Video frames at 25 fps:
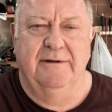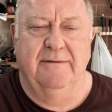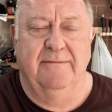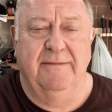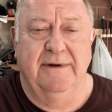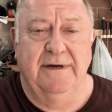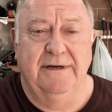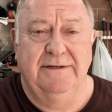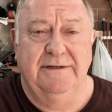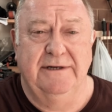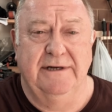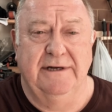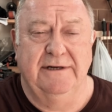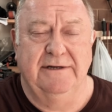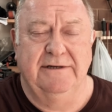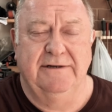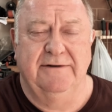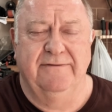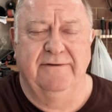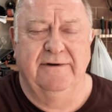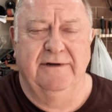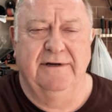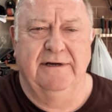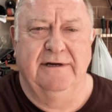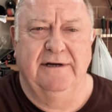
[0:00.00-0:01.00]
the
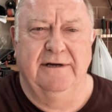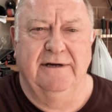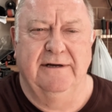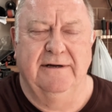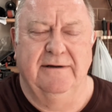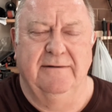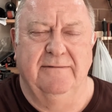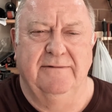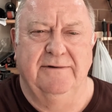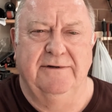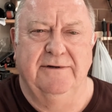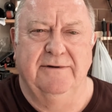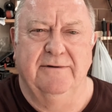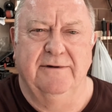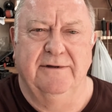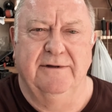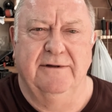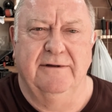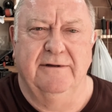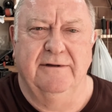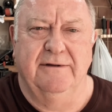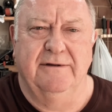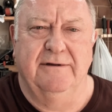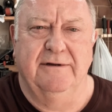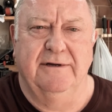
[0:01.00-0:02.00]
message
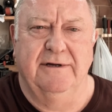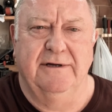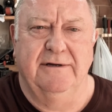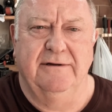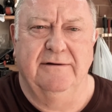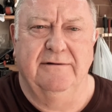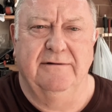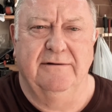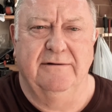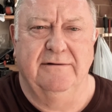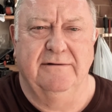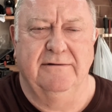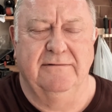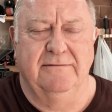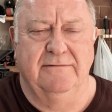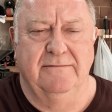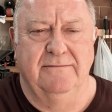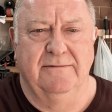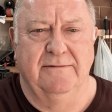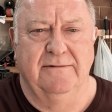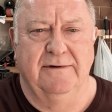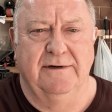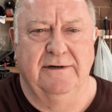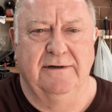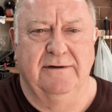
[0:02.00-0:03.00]
during the
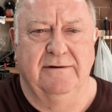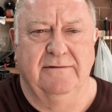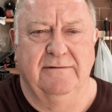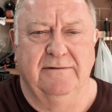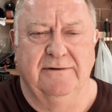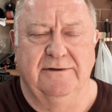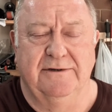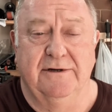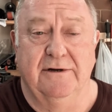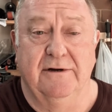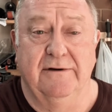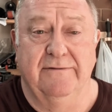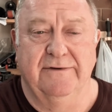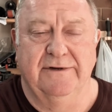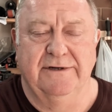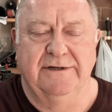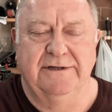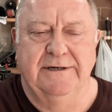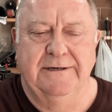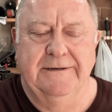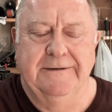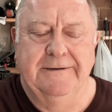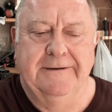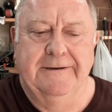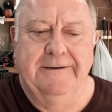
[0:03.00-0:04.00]
service,
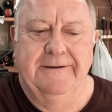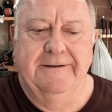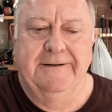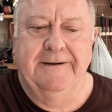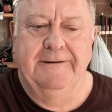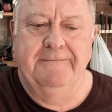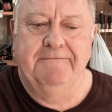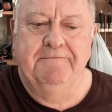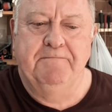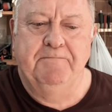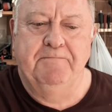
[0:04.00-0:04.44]
that